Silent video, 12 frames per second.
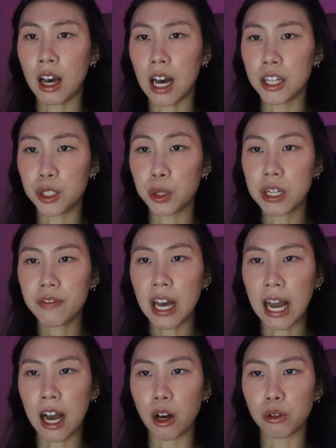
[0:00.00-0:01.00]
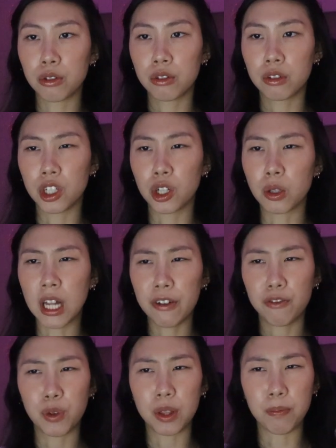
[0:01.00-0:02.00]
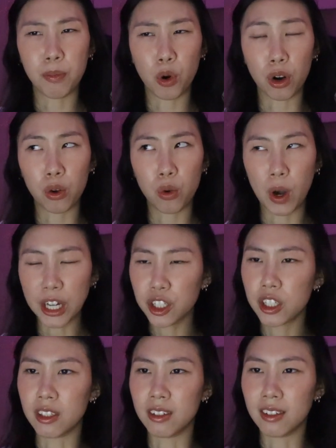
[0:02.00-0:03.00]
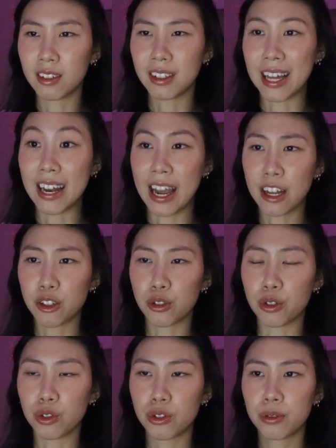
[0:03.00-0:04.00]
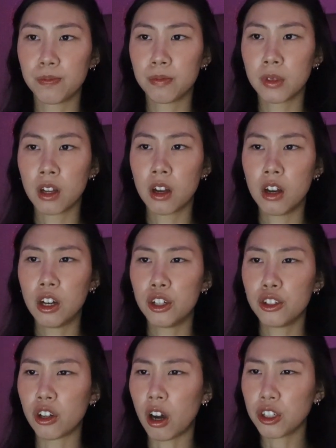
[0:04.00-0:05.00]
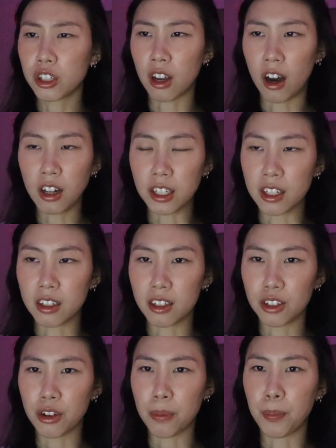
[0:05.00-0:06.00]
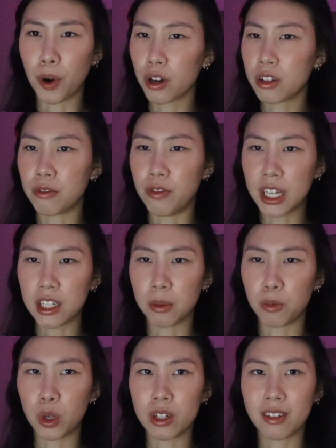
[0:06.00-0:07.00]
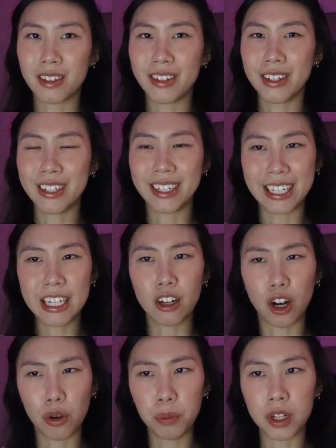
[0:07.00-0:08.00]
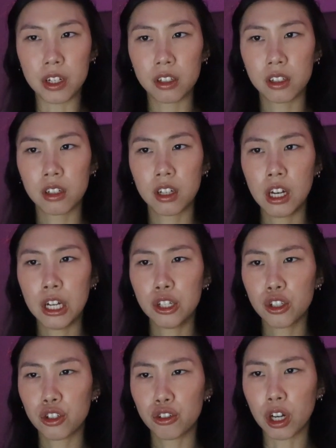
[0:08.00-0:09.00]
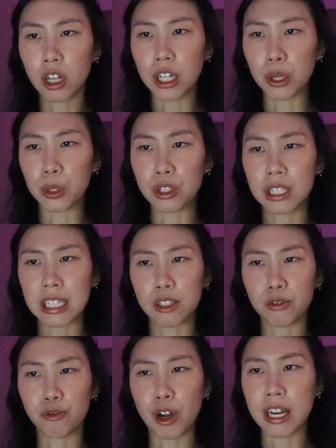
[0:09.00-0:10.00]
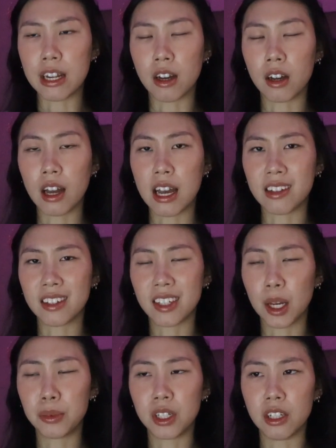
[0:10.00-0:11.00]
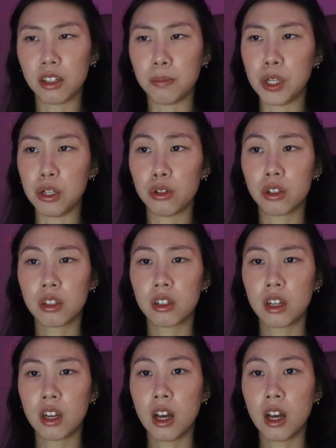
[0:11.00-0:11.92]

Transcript: As you leave the house, you're left with more questions than answers. Josh Golly, your burned victim, was indeed homeless, struggling with schizophrenia and substance abuse.